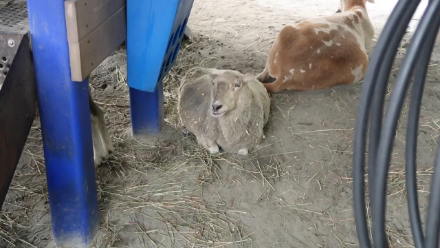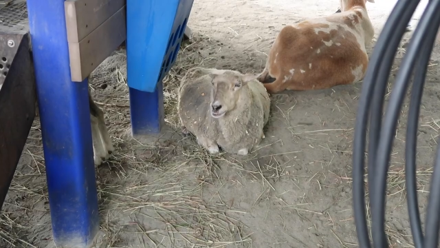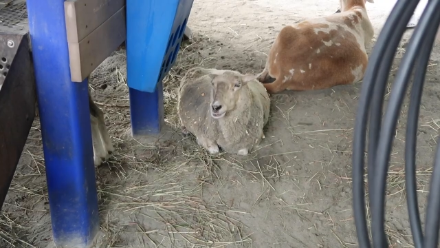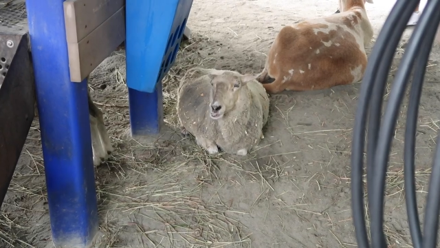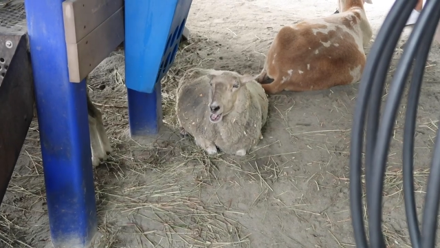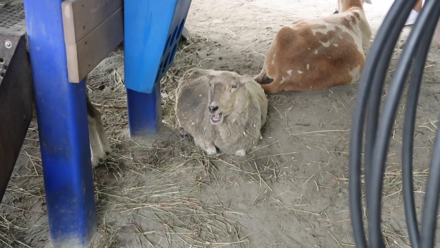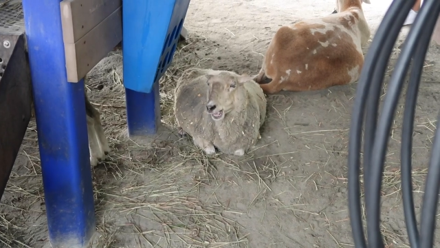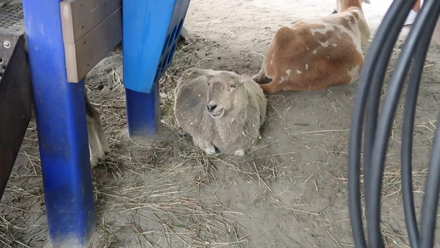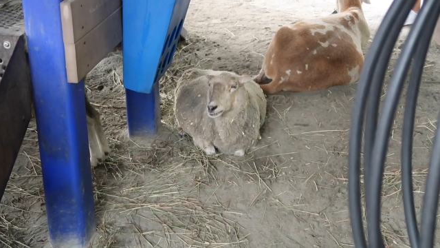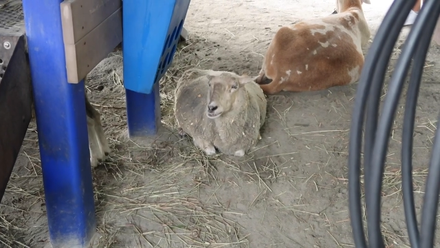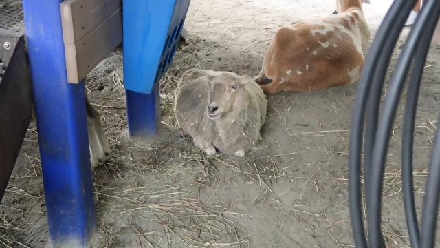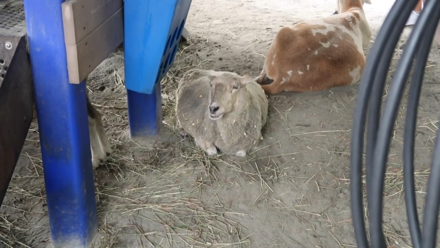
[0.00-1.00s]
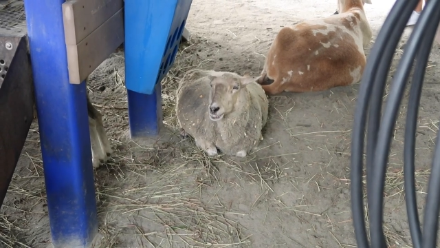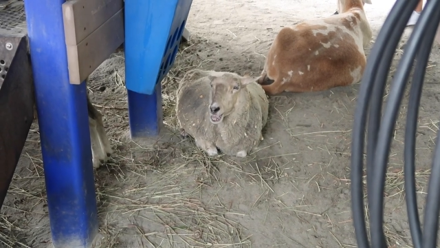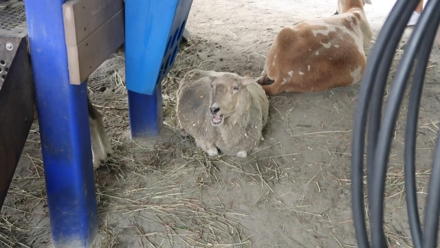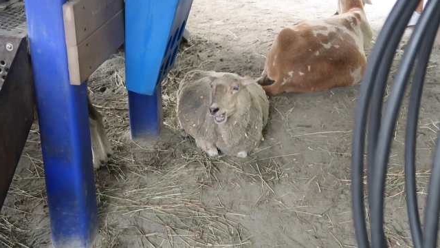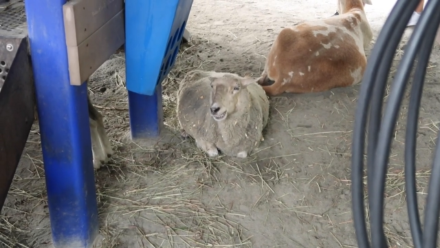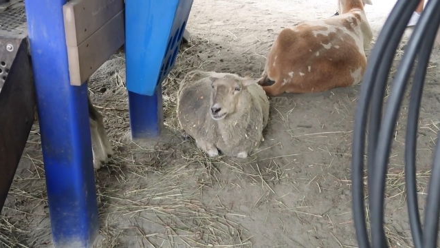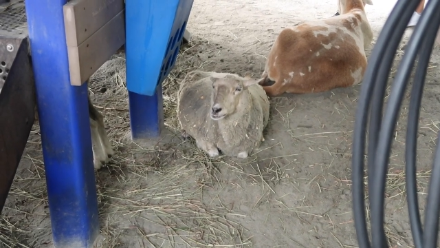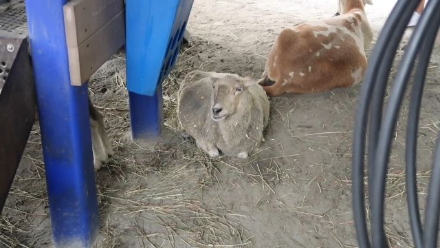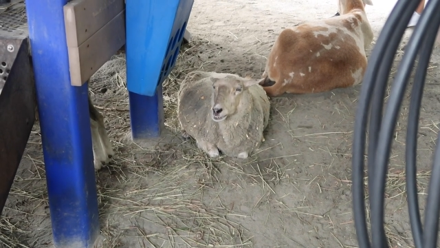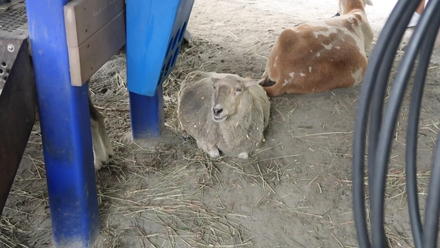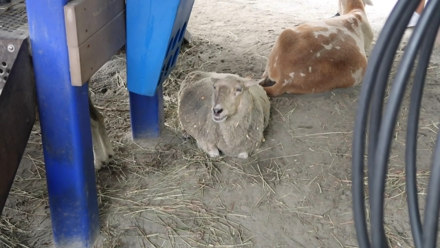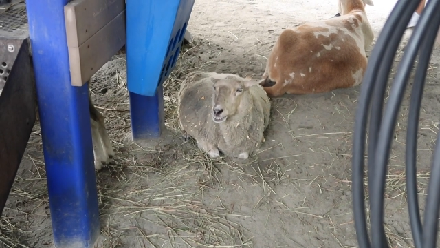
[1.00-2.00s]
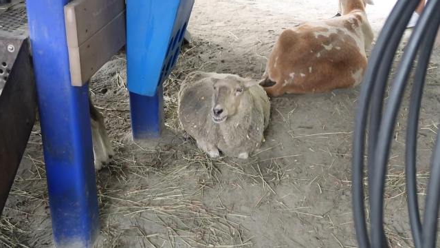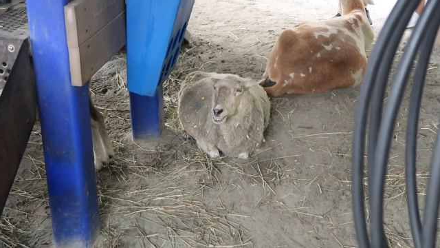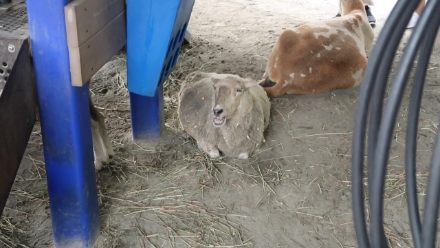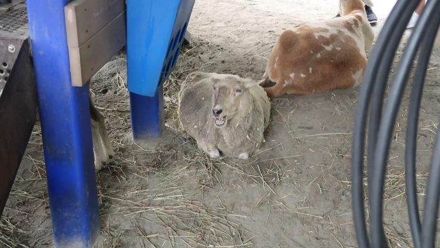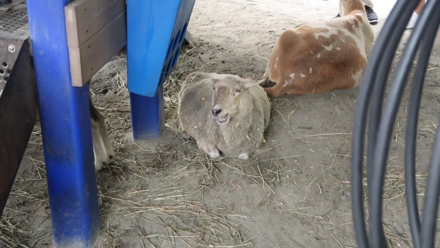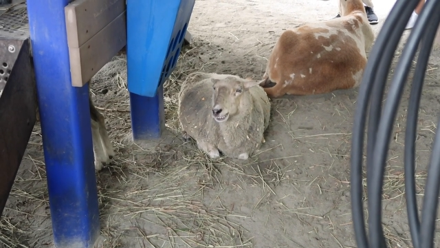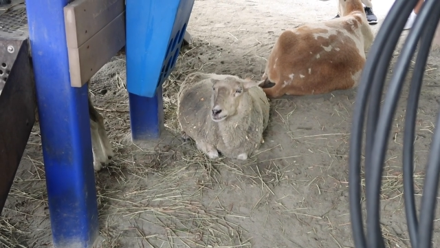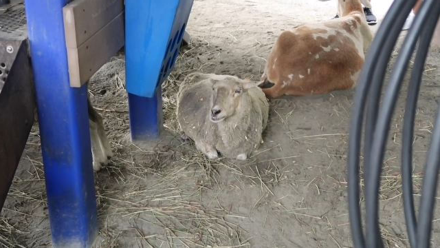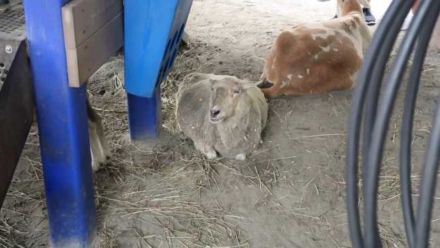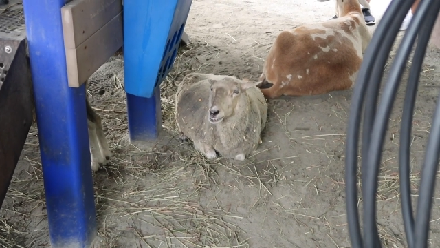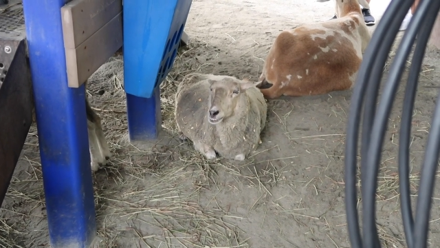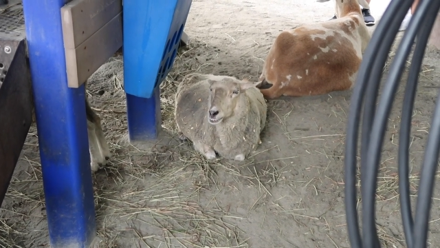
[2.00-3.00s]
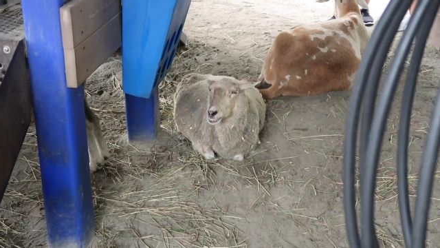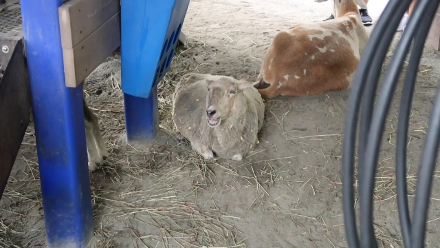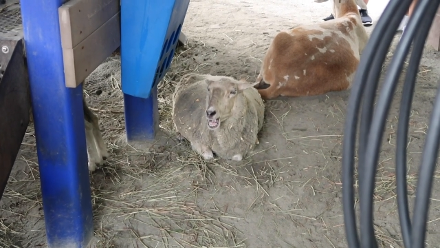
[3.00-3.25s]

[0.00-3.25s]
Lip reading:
Nobody's mouth can be seen.